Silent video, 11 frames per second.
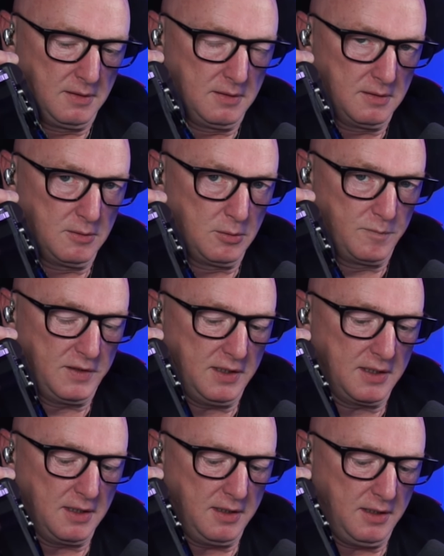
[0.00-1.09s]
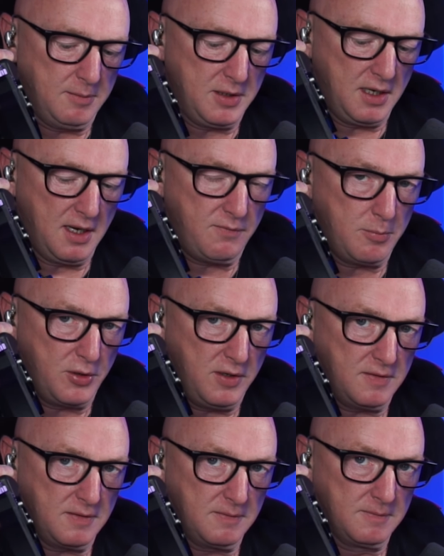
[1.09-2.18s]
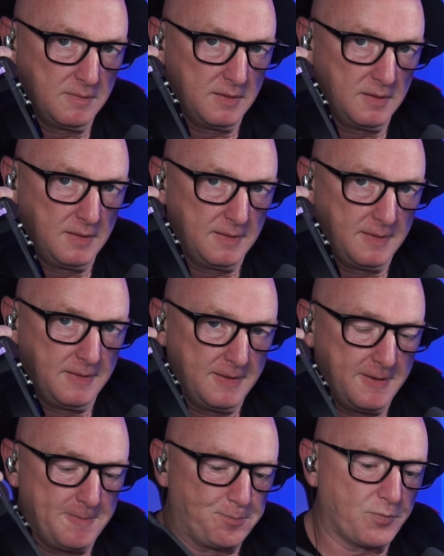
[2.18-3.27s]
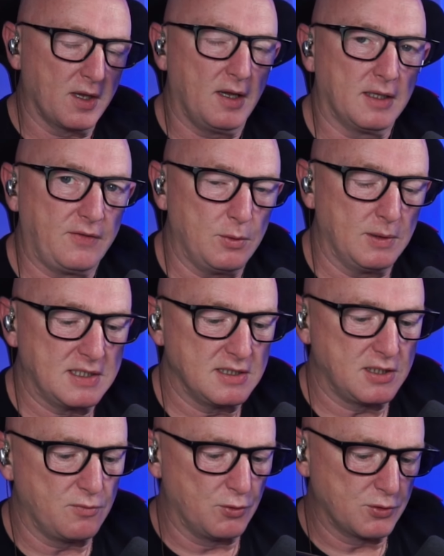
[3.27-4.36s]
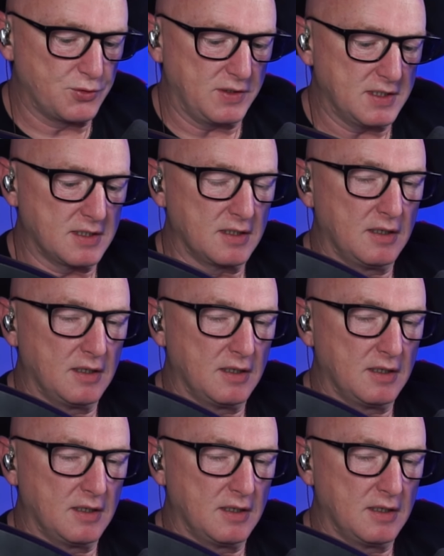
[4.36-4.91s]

Hopefully you can't hear me heavy breathing. I'll give you a listen to the rotaries.